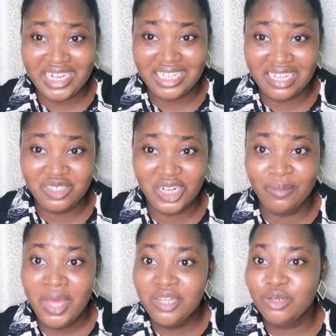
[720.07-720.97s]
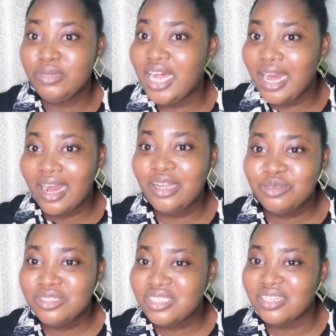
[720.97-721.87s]
like that actually. They'll be like, I can't
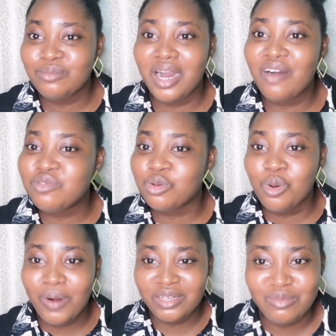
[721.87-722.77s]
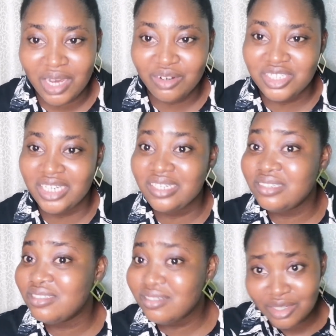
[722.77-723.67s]
do this anymore, I have to go back to my country, and
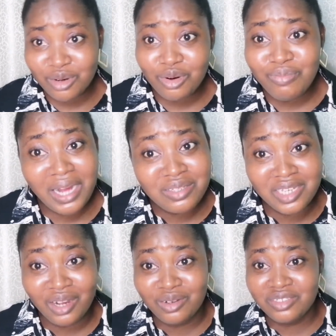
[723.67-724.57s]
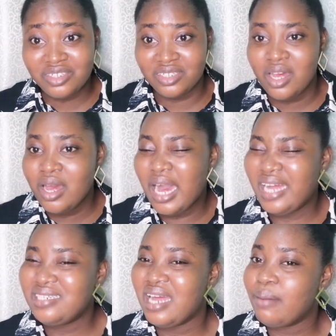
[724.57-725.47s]
then they go back to their country.
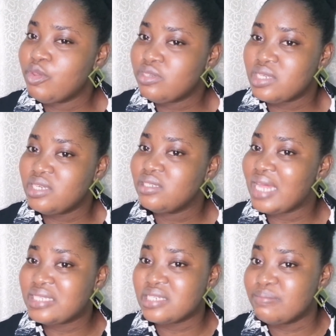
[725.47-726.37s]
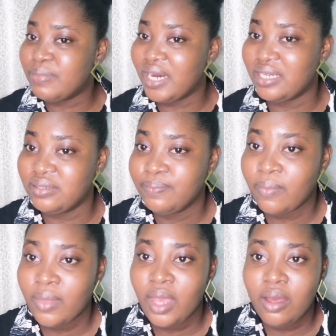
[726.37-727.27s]
And I'm not saying that is bad,
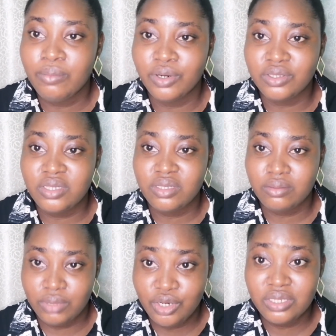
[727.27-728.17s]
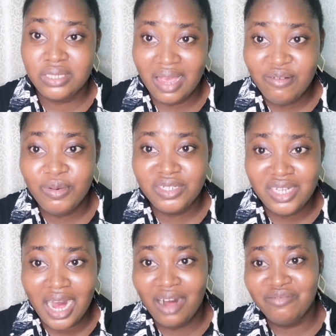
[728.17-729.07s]
but because
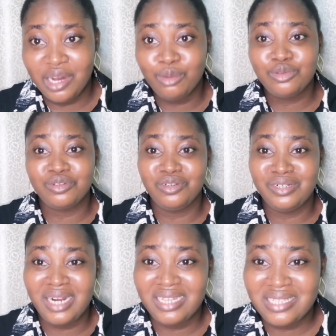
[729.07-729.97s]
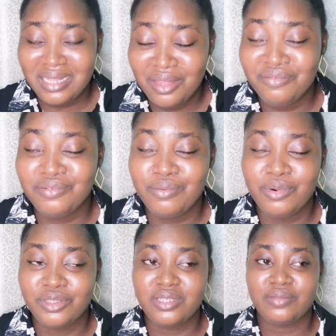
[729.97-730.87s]
everybody have their own tolerance level,
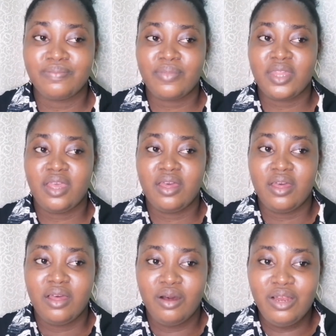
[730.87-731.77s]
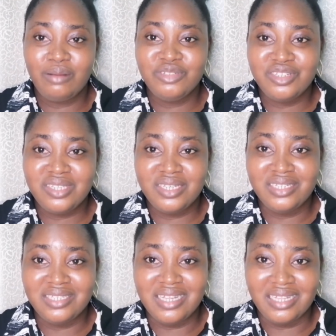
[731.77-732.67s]
but all I'm just
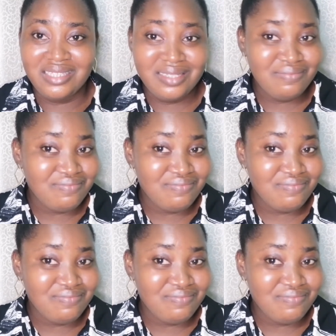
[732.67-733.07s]
saying is that